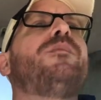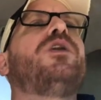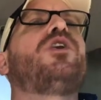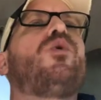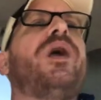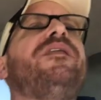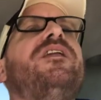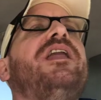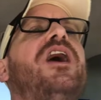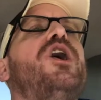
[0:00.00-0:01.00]
They're able to
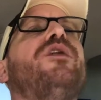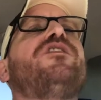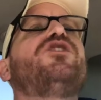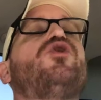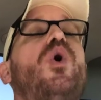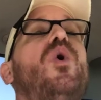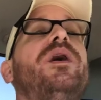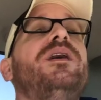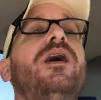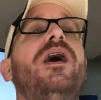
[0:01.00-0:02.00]
create the narrative,
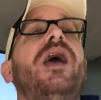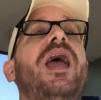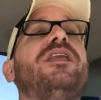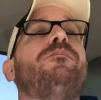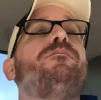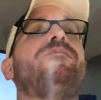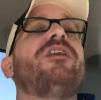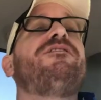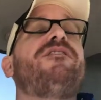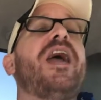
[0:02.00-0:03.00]
control it, and
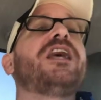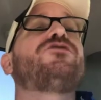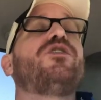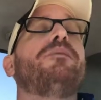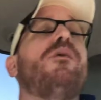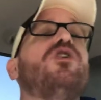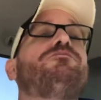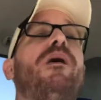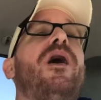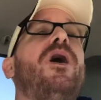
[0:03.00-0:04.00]
the fans, for the
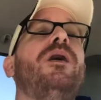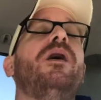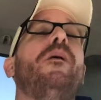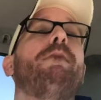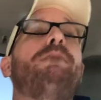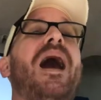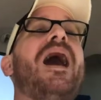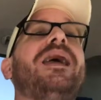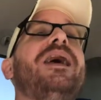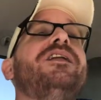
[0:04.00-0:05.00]
most part,
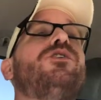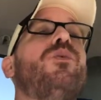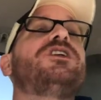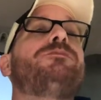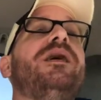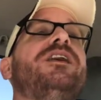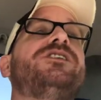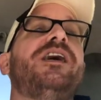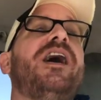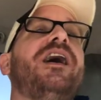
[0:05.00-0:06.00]
buy into what's
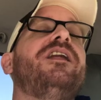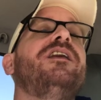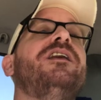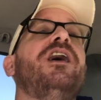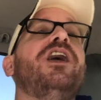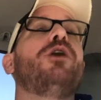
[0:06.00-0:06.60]
being said.